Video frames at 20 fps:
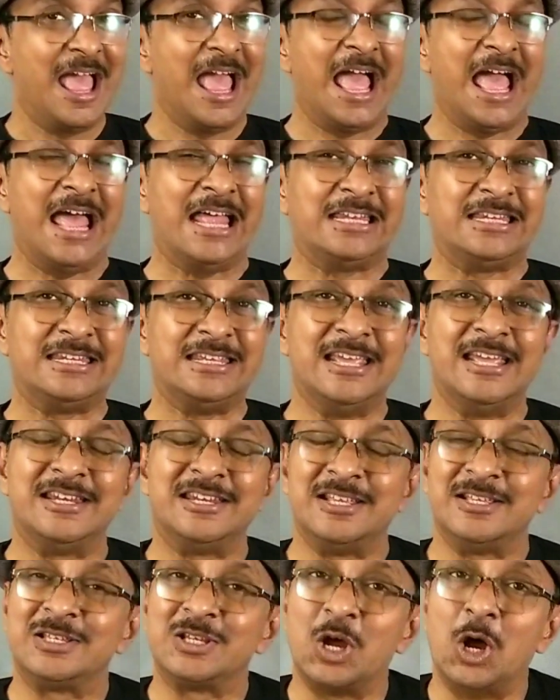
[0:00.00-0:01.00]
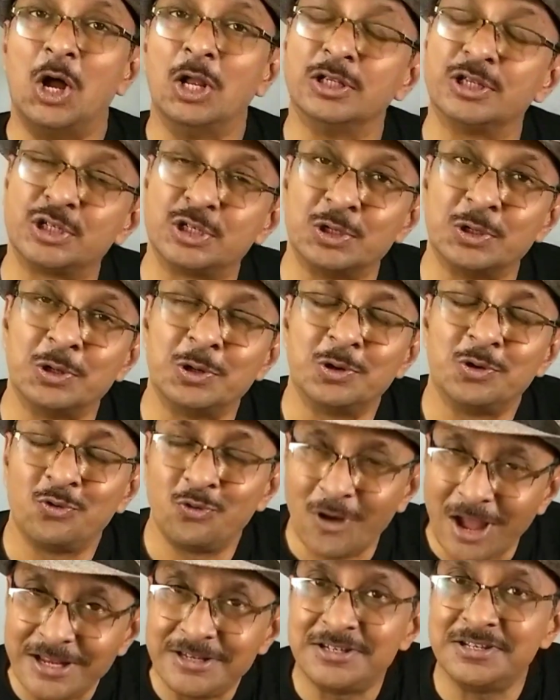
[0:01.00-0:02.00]
And it is also
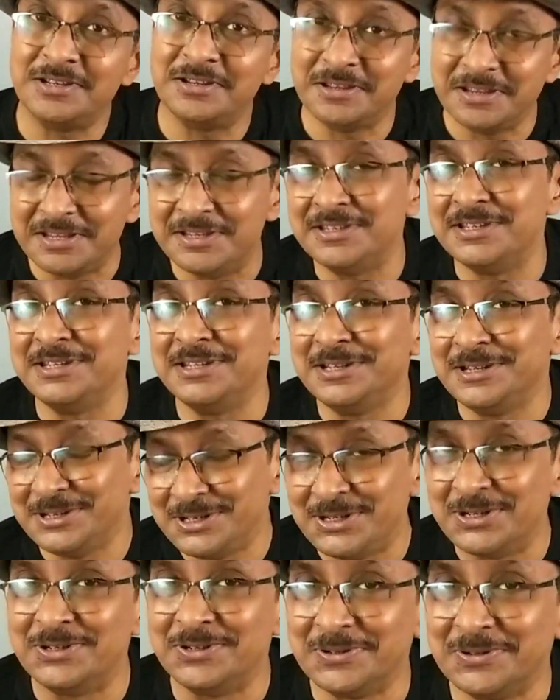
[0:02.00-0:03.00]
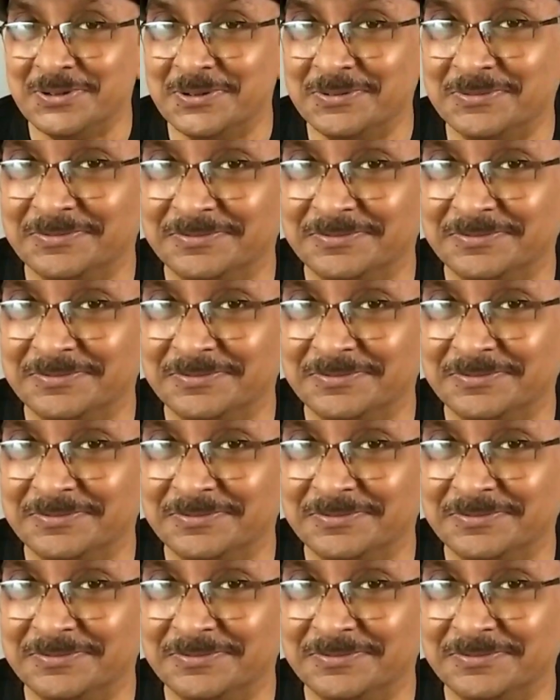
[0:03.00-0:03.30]
quite easy to do.